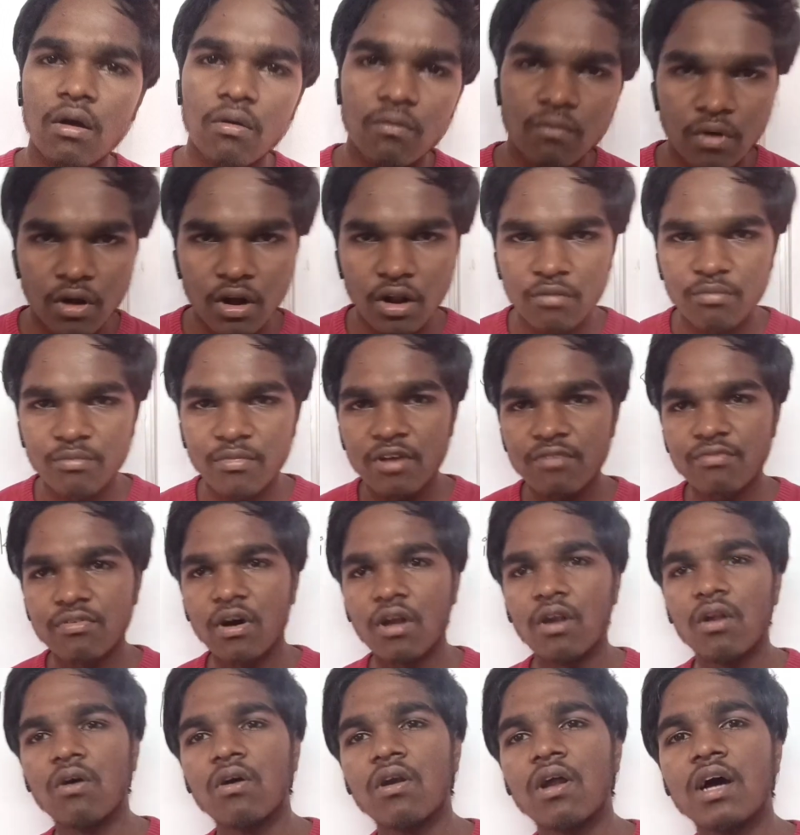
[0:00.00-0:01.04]
One of my
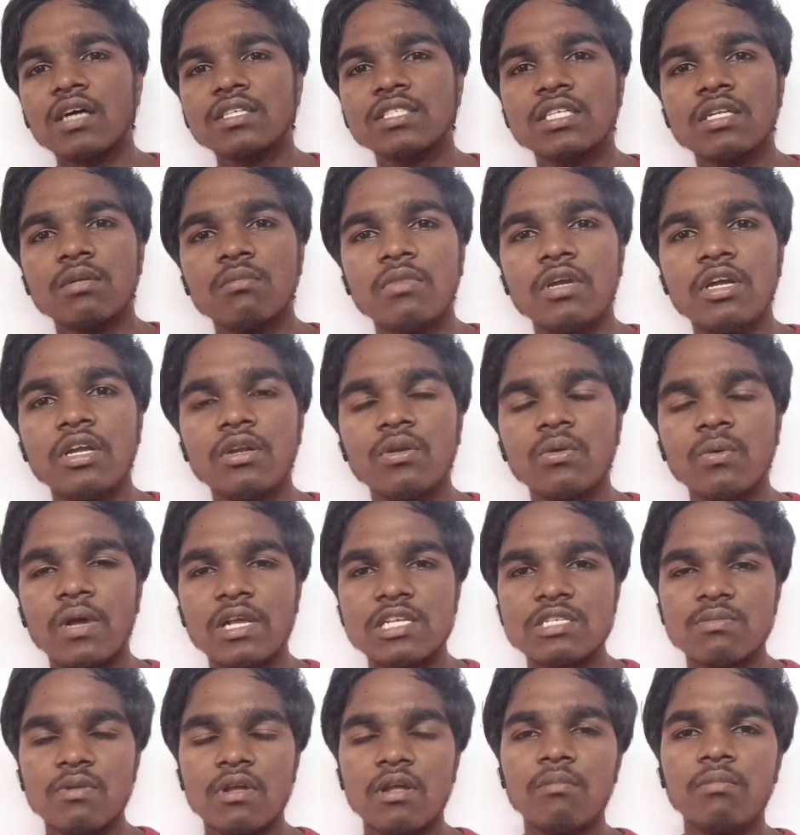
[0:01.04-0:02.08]
followers asked me to
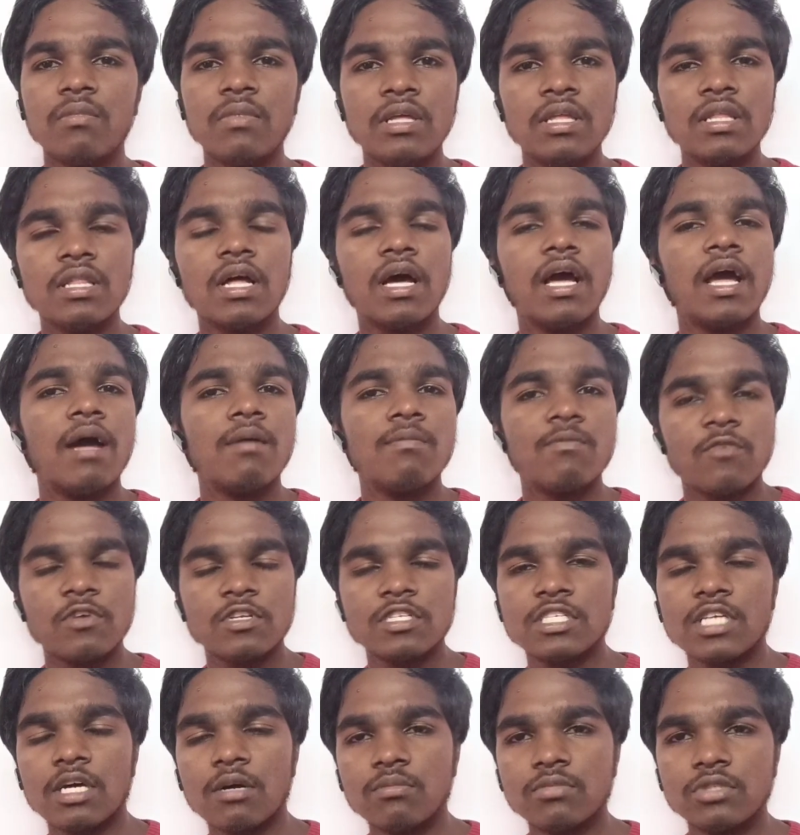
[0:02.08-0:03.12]
explain me the
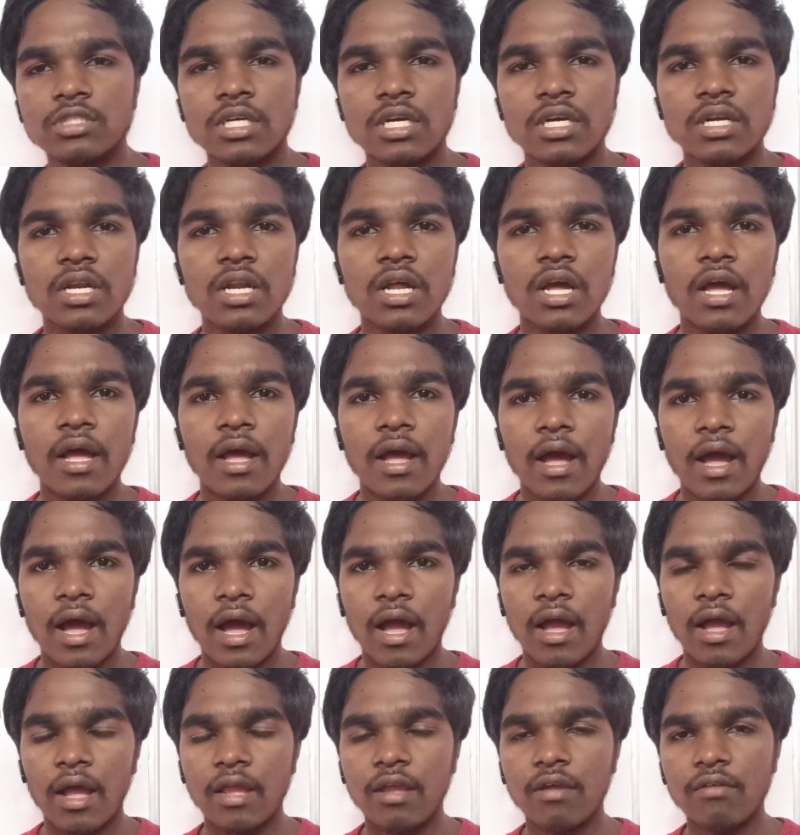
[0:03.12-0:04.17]
M1 subject.
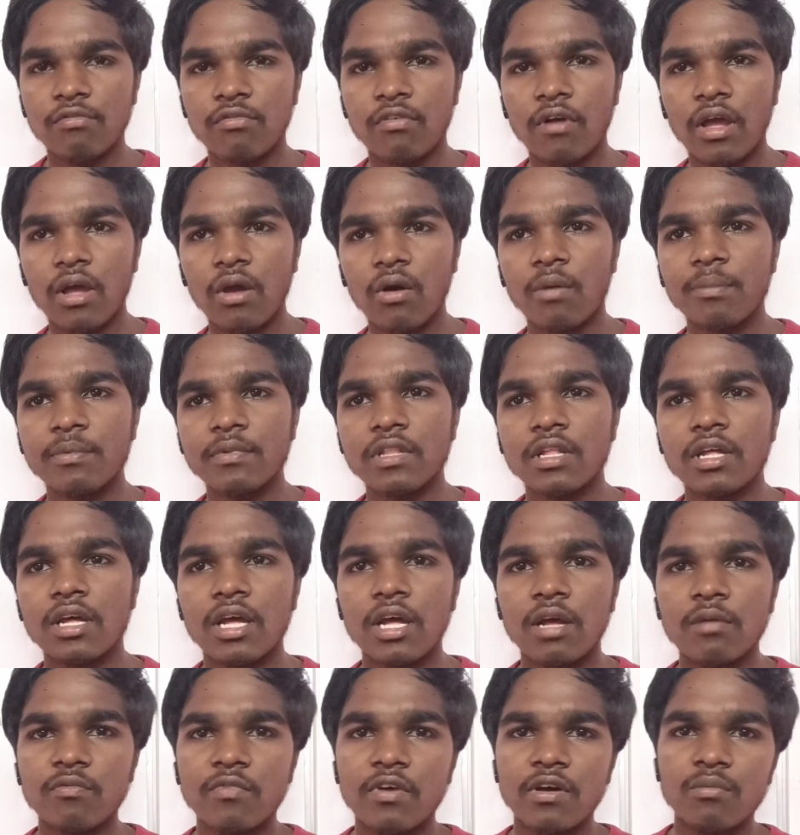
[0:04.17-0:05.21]
If I open the
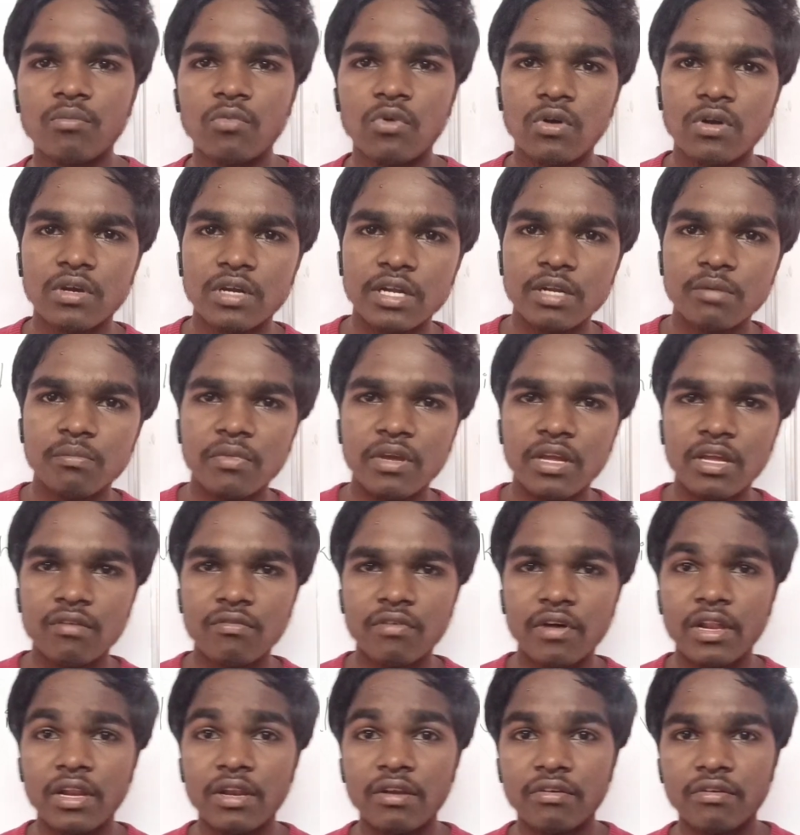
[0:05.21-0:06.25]
M1 book, it being
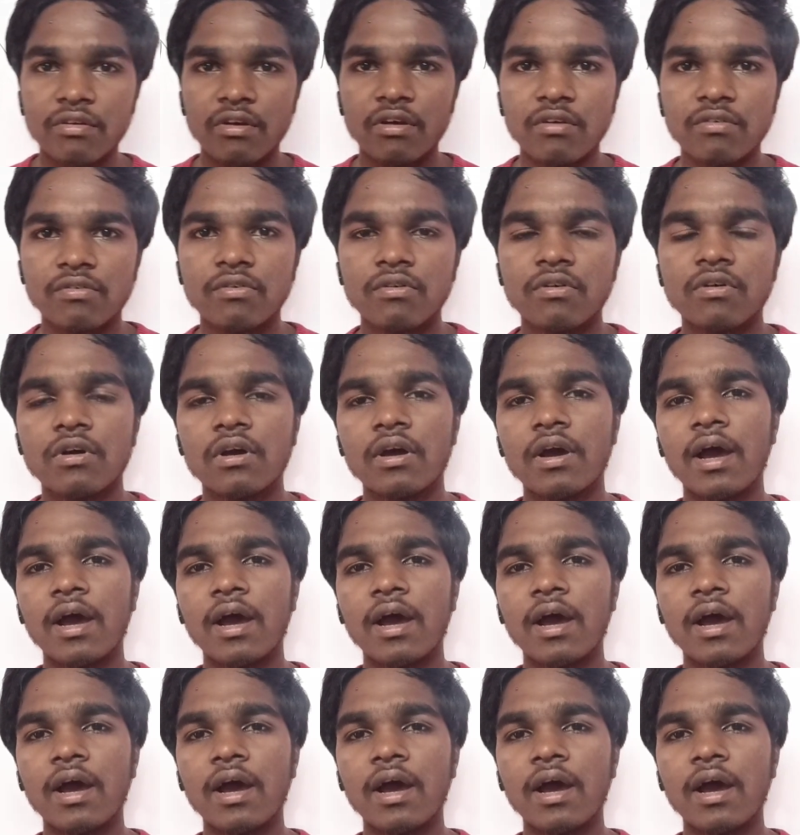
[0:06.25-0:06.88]
very tough.